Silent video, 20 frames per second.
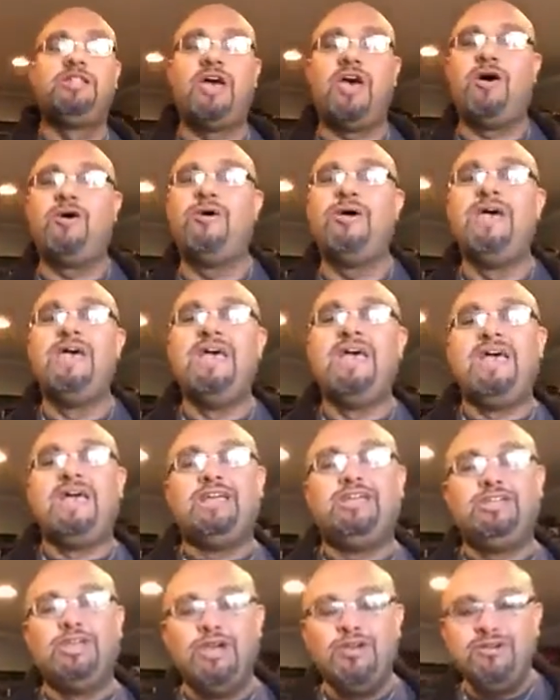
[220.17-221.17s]
So
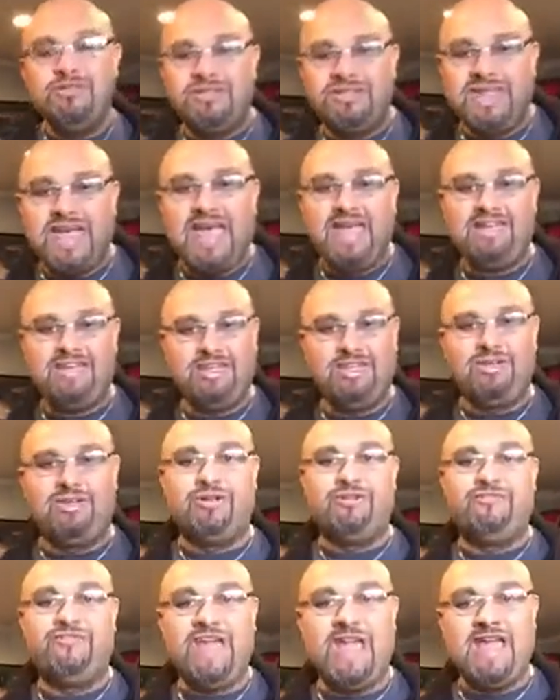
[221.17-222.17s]
use that to
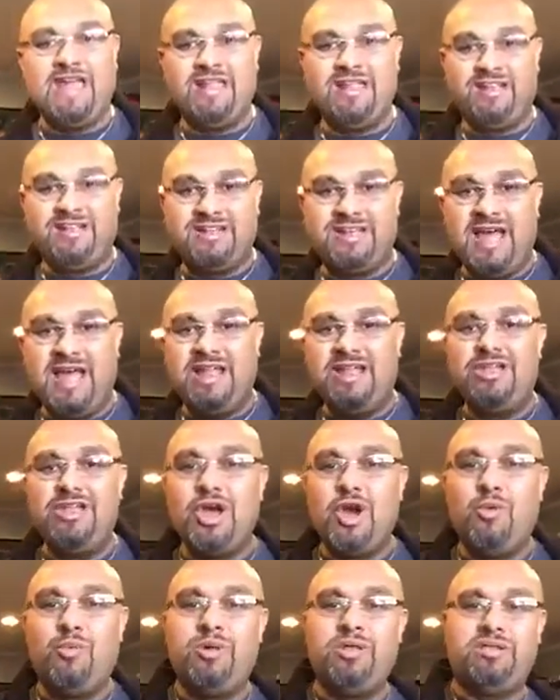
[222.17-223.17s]
your advantage. Kind of
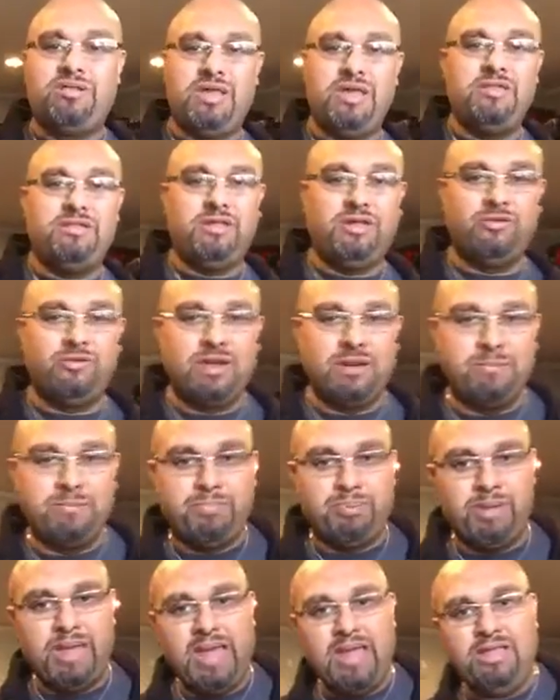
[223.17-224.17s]
know what season you're in.
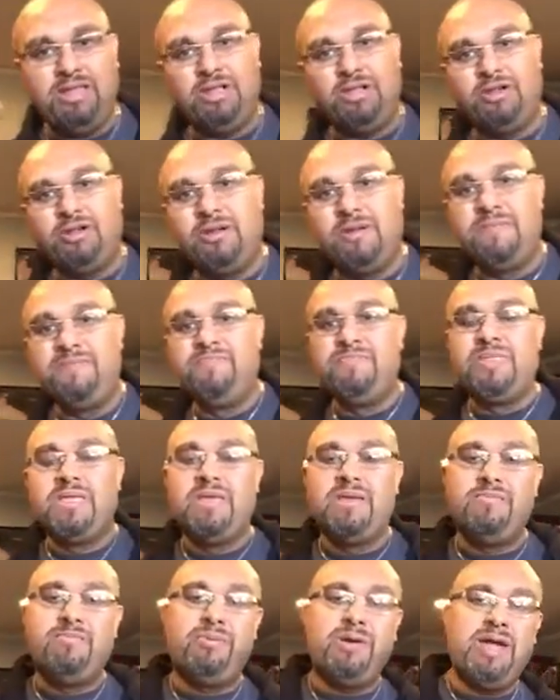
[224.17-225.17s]
Plan
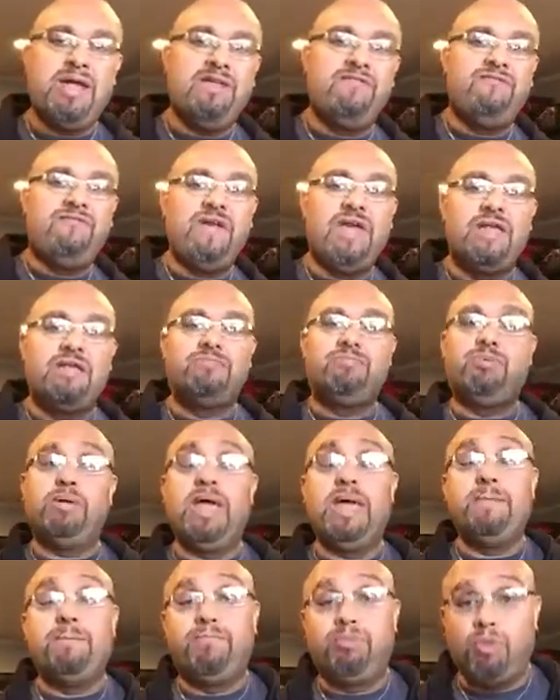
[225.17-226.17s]
events,
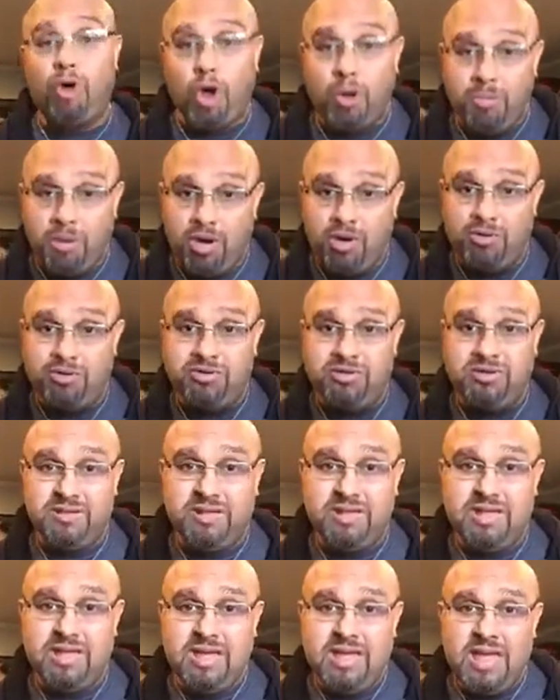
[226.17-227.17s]
plan
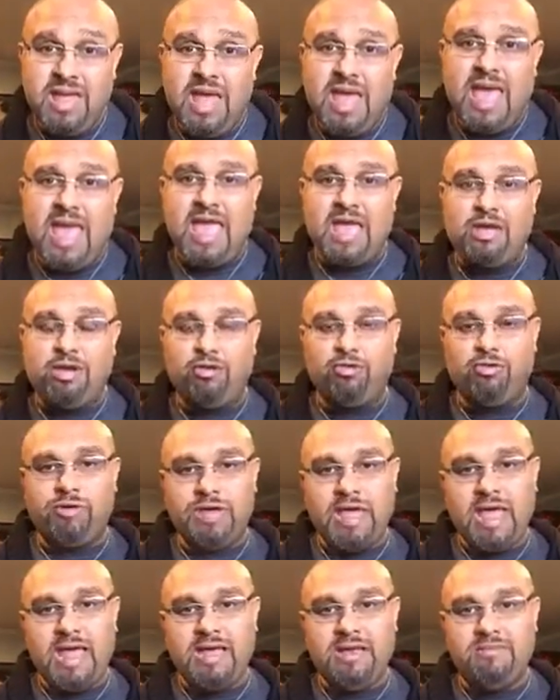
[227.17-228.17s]
promos, and
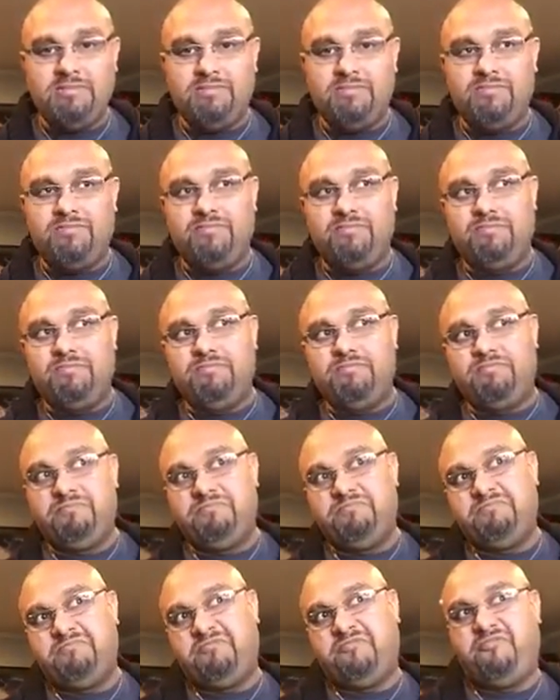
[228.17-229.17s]
create
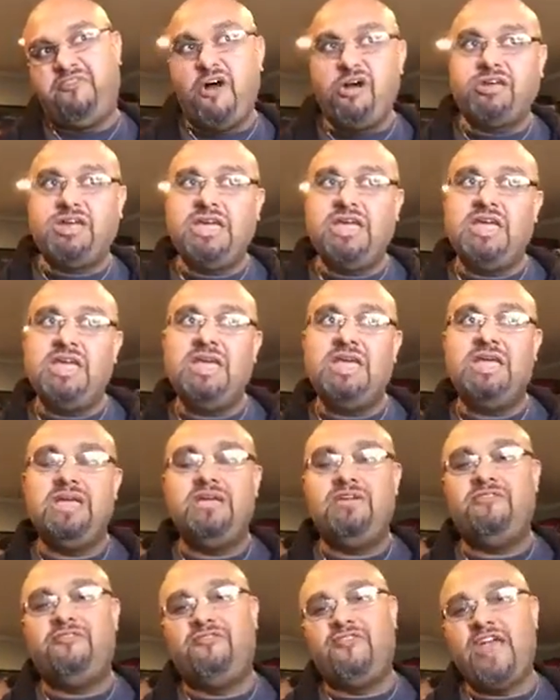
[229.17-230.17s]

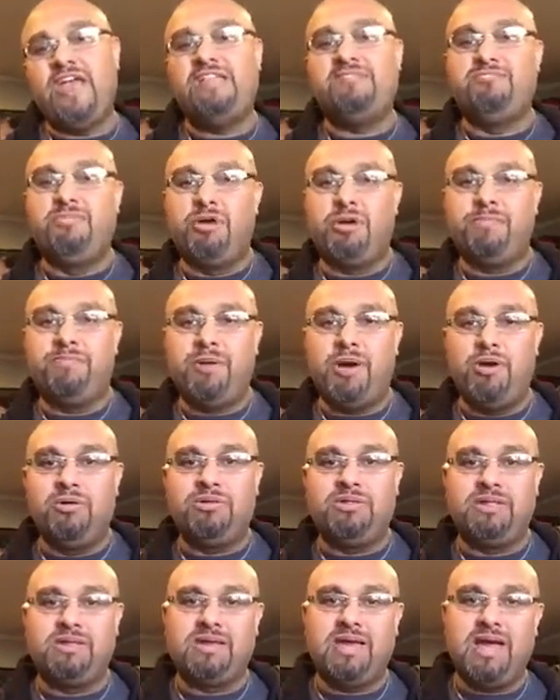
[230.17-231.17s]
funky Facebook
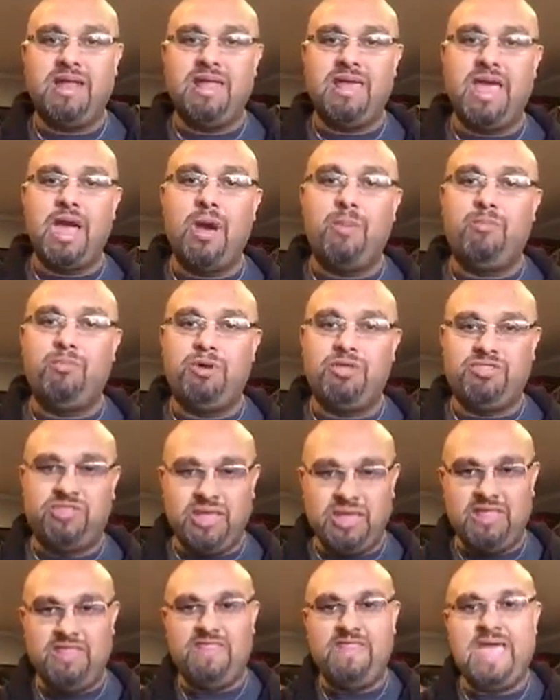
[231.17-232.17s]
posts to kind of help
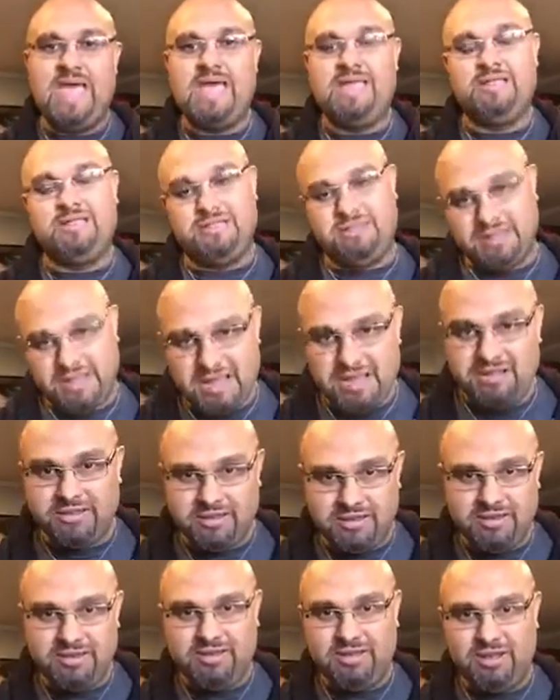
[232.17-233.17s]
within that
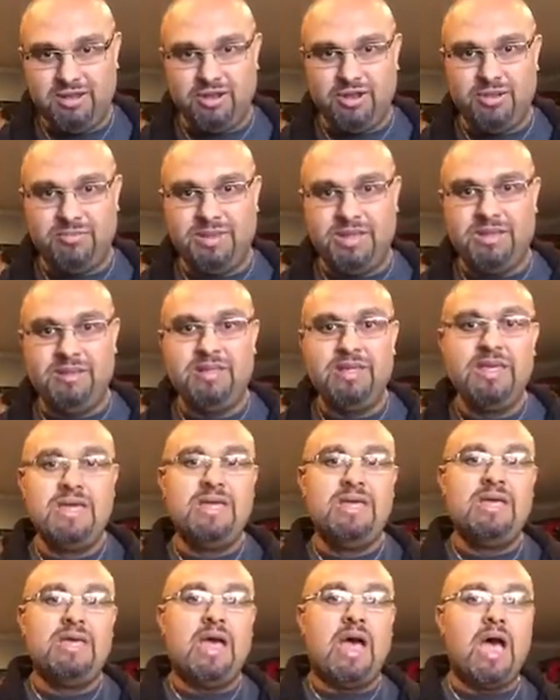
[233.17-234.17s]
season. You know what
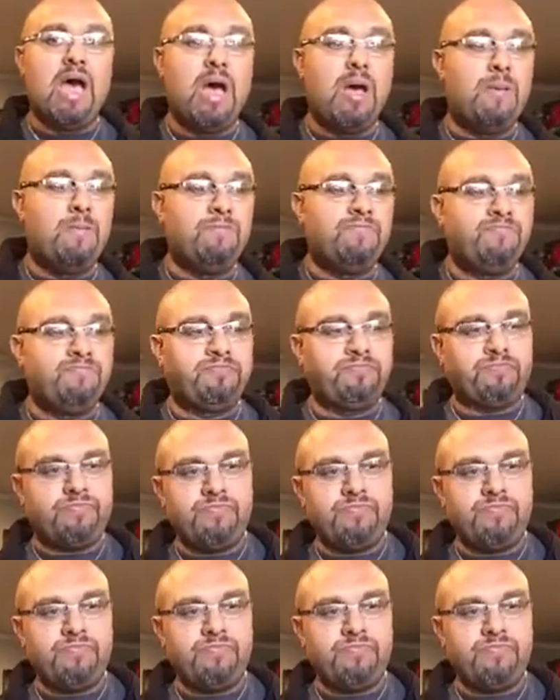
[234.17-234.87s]
I mean?